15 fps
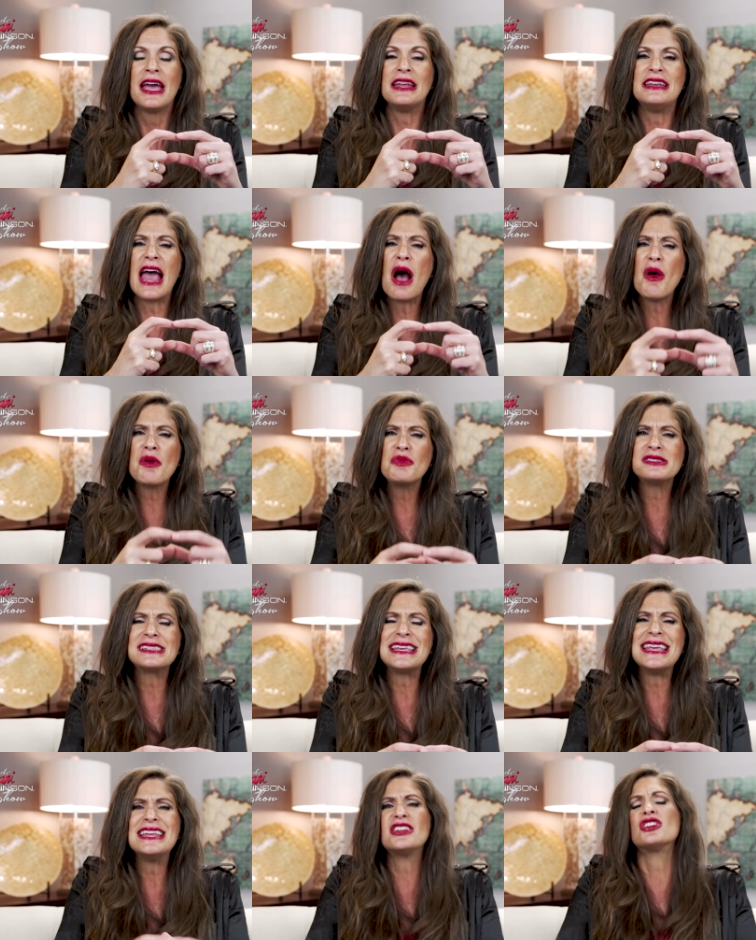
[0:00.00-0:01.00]
and now I
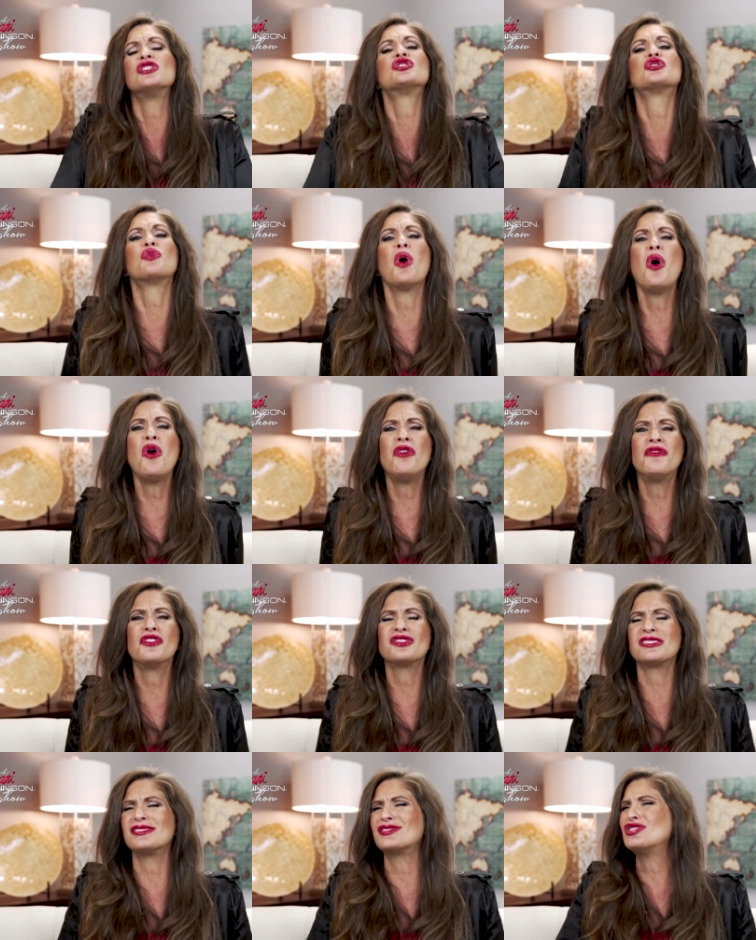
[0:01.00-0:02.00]
was in control
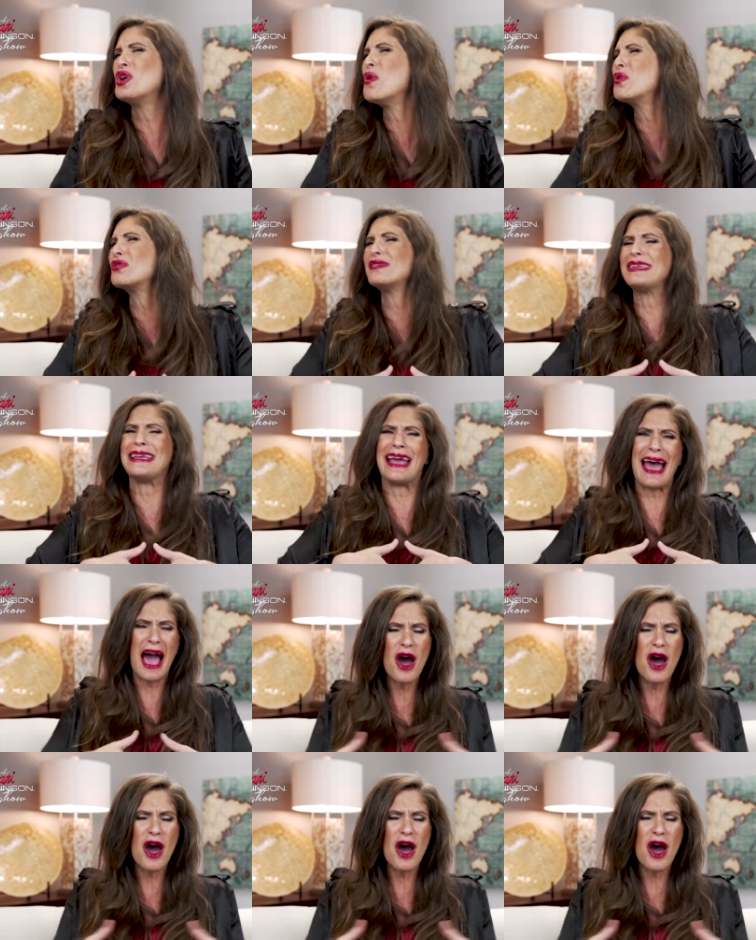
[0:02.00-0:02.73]
versus totally